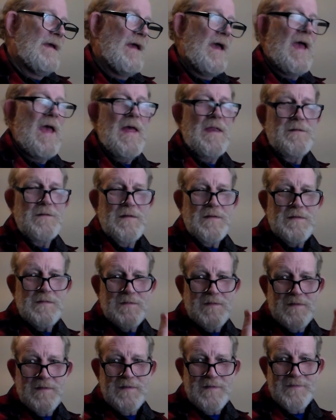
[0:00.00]
and
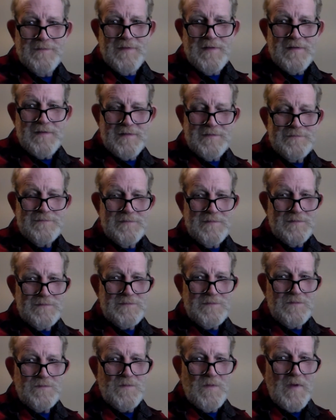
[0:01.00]

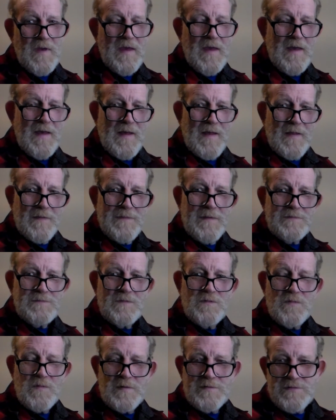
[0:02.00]
this
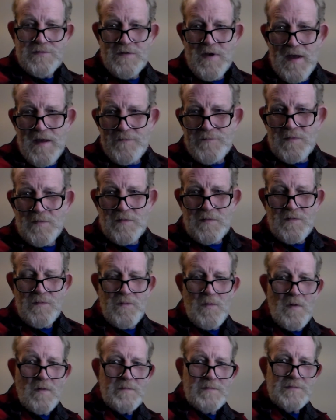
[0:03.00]
is what you have to look
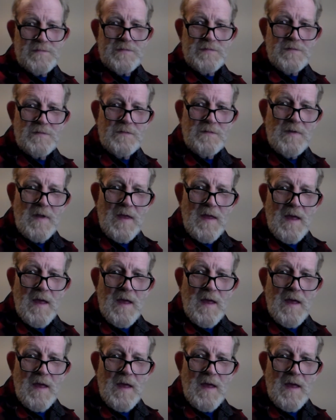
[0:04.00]
forward to.